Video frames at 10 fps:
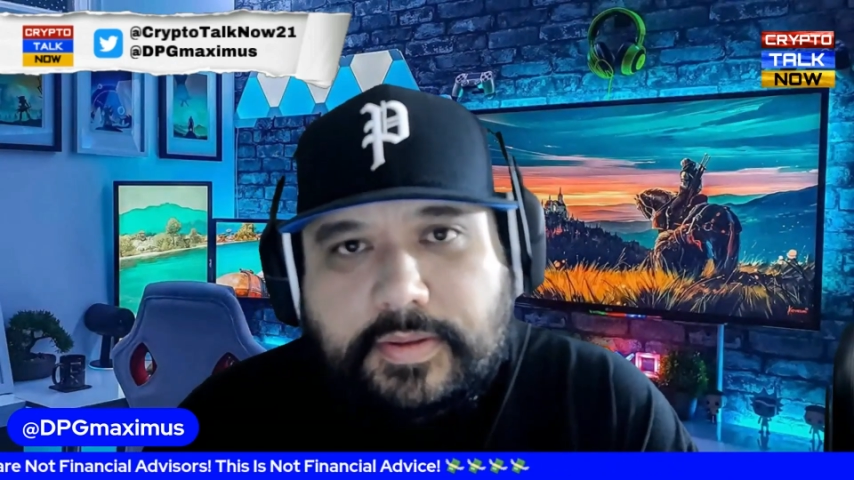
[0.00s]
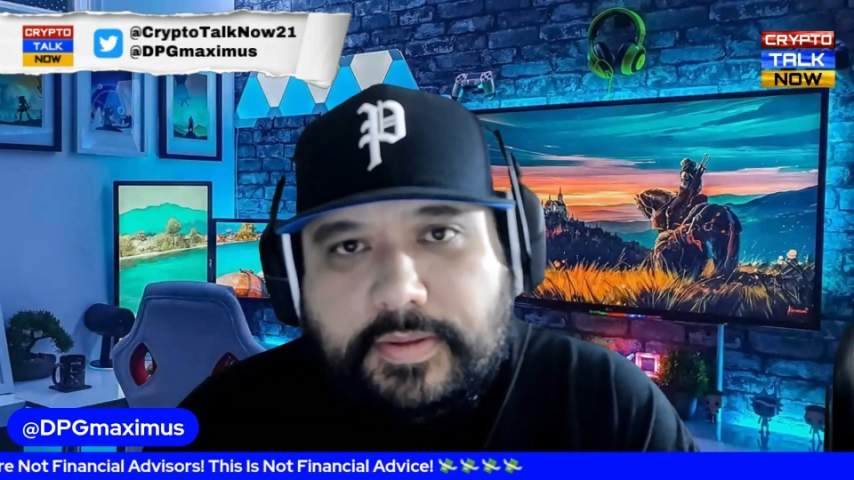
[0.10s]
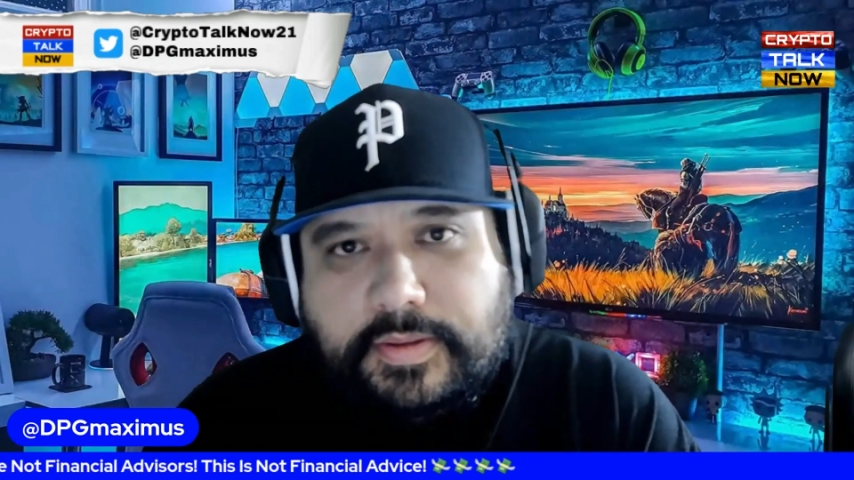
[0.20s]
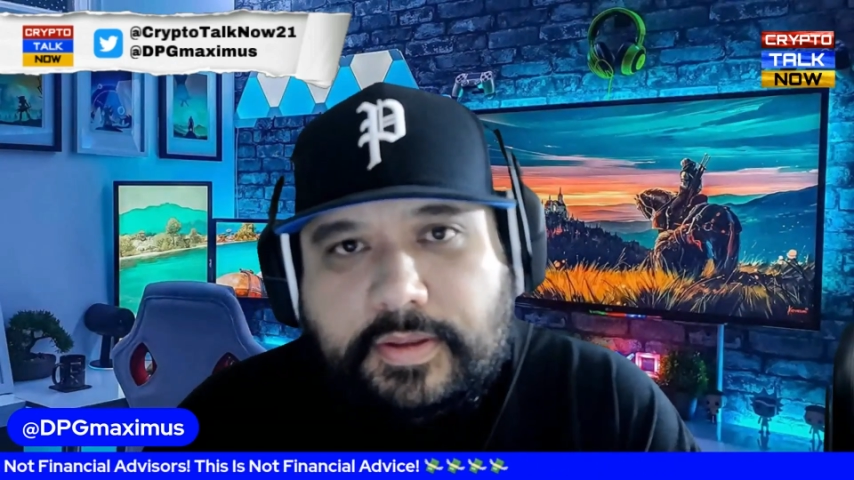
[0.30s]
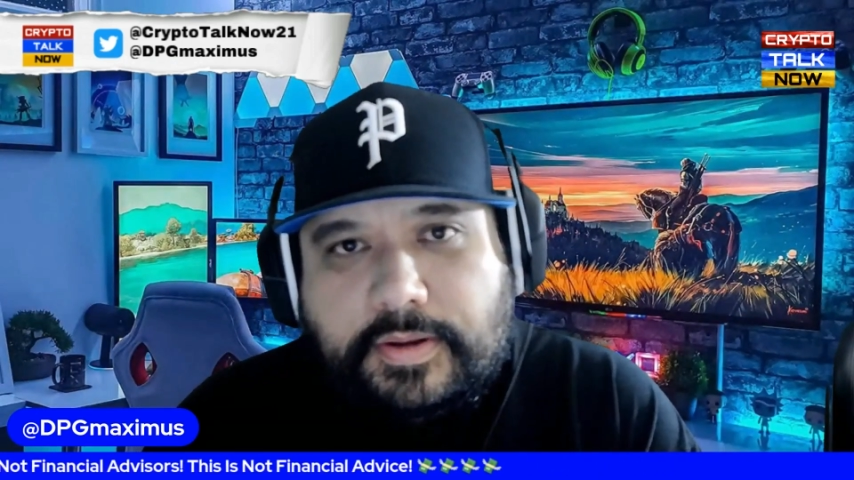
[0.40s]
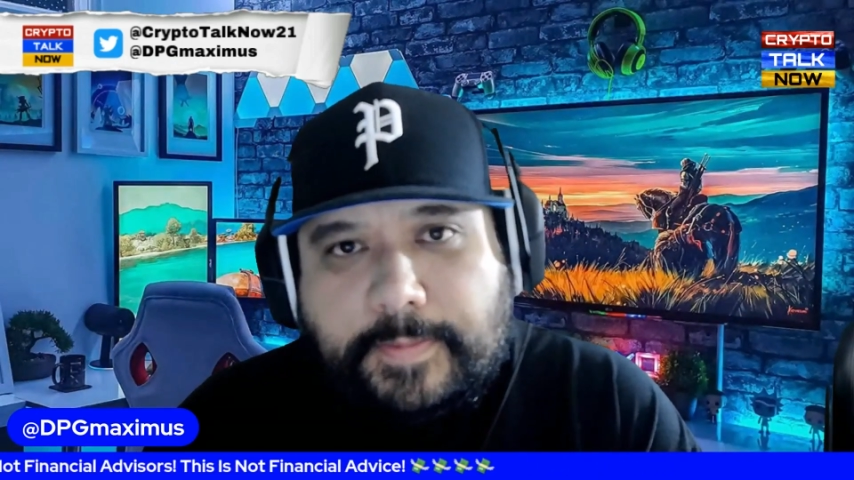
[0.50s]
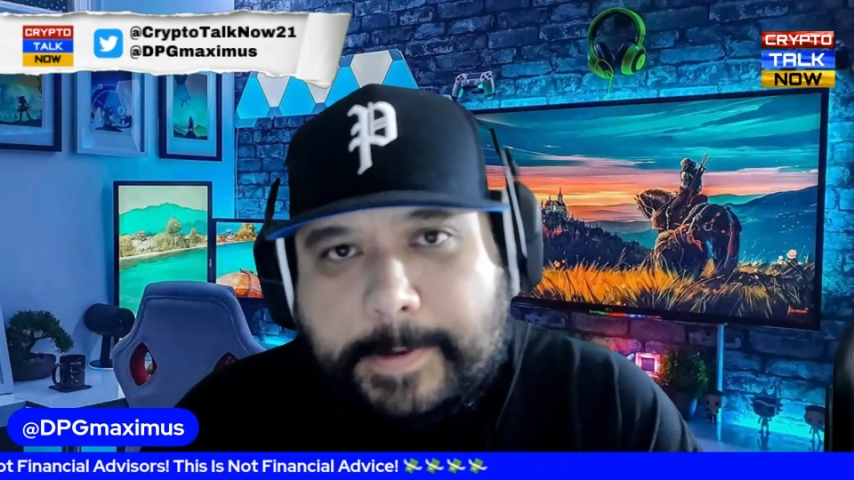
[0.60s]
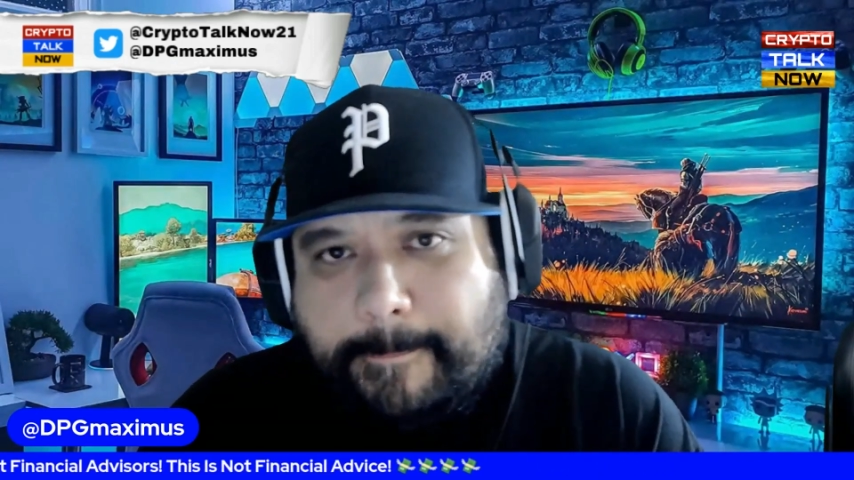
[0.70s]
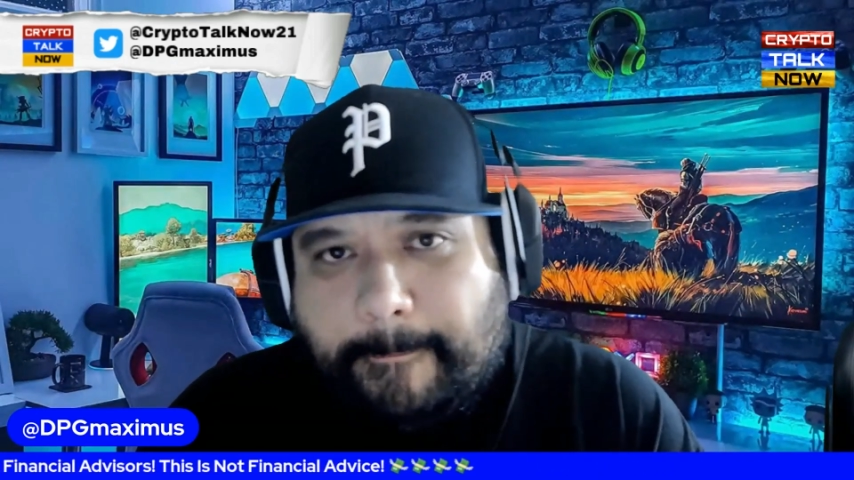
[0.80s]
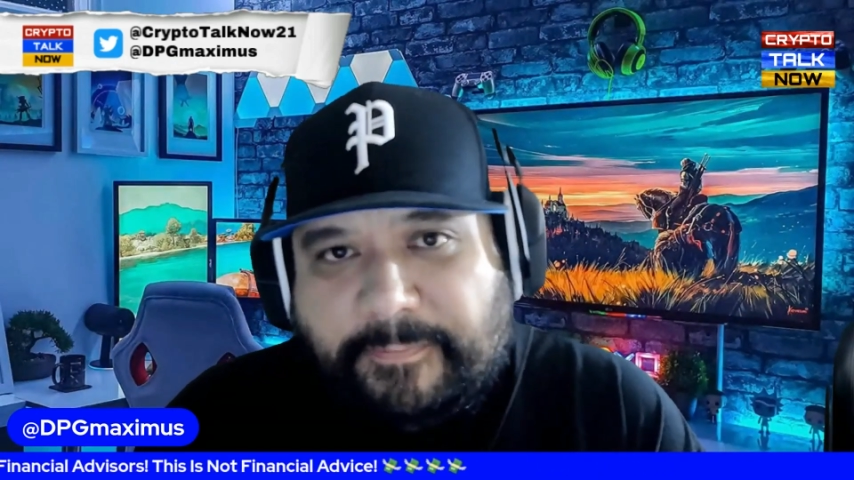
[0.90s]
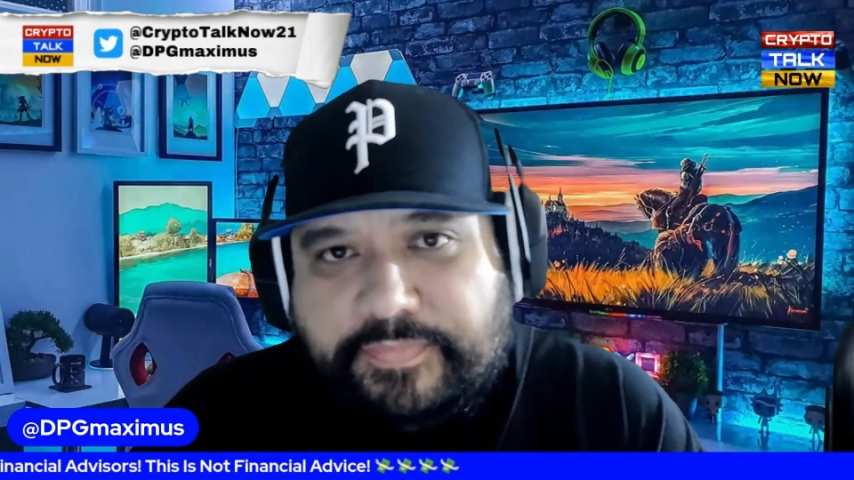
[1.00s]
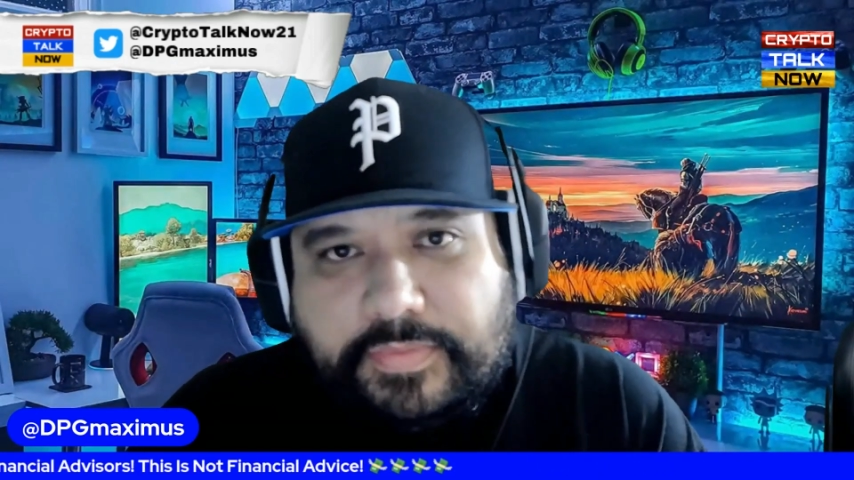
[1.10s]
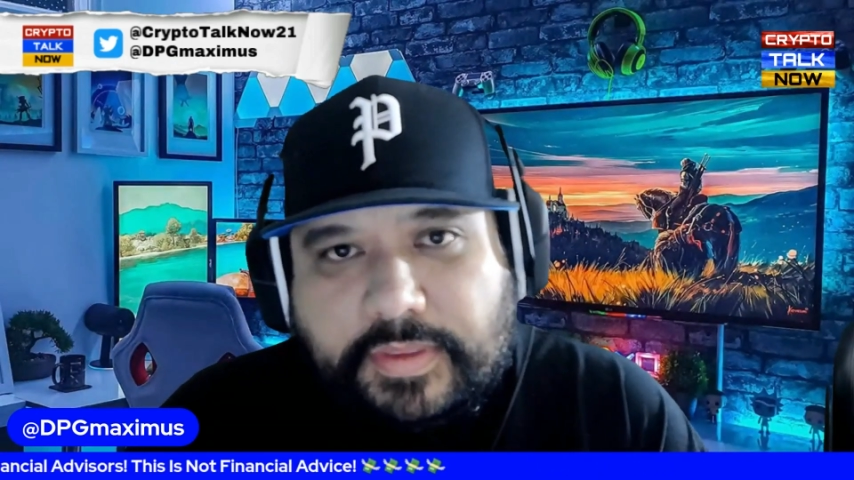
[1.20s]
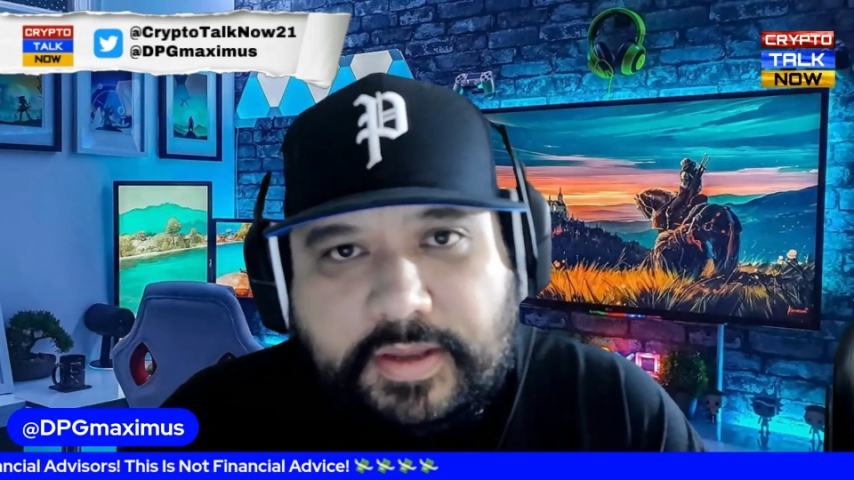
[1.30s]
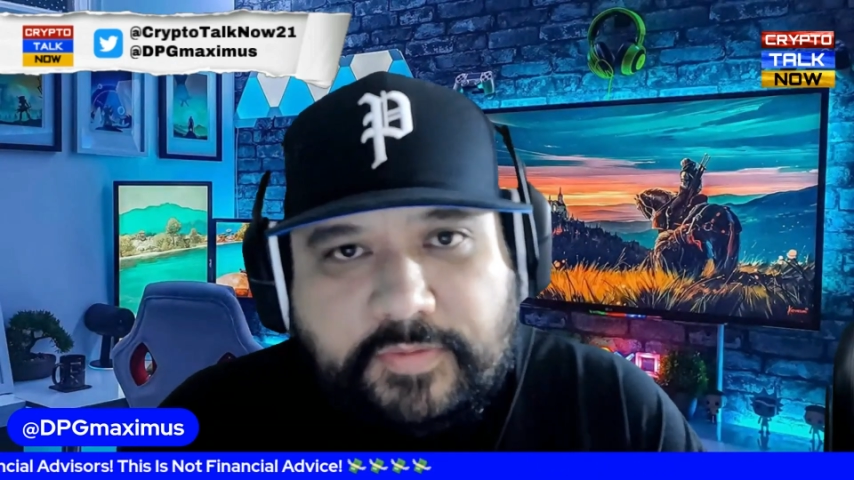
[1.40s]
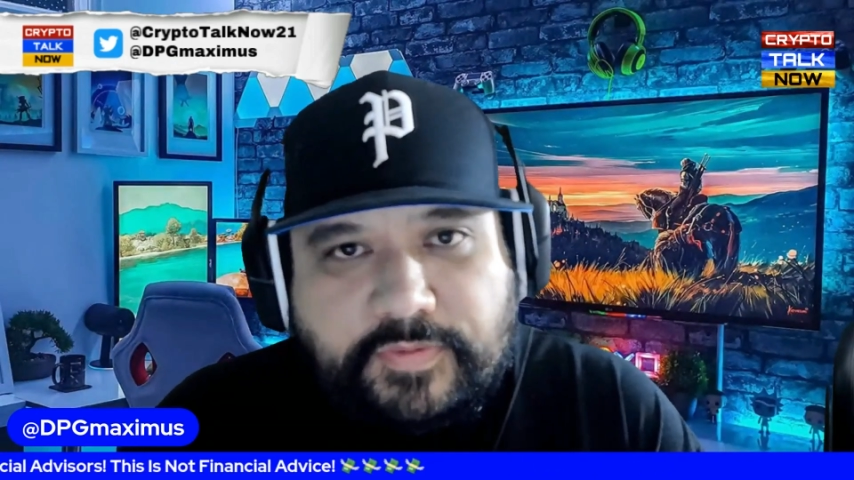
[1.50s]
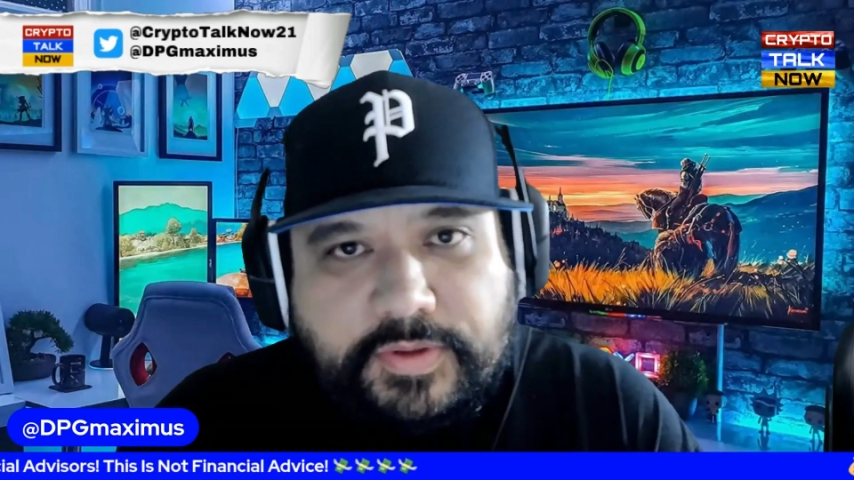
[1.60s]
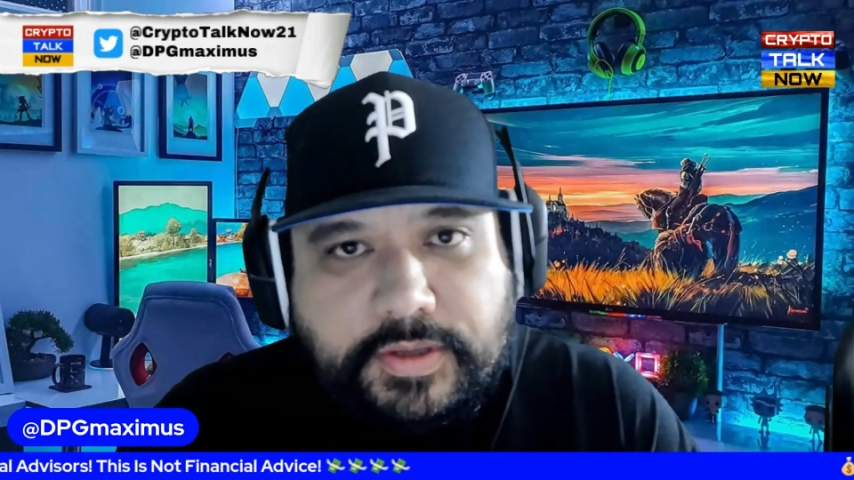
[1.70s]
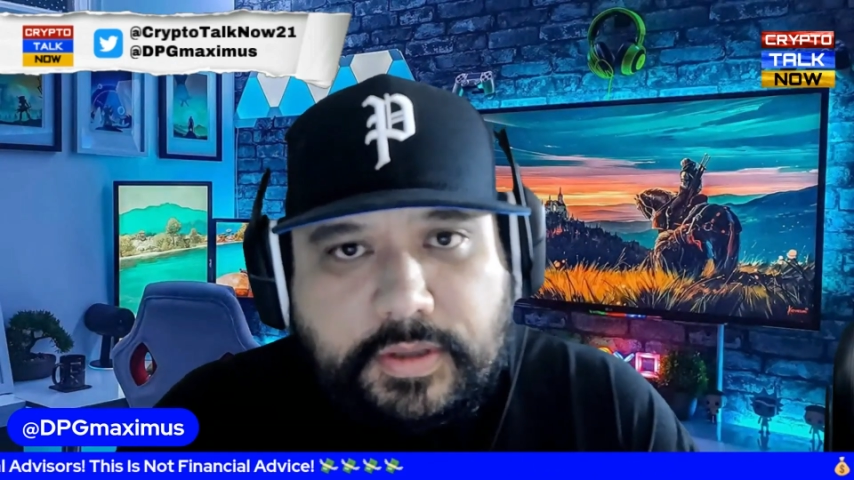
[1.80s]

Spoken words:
you know, getting in front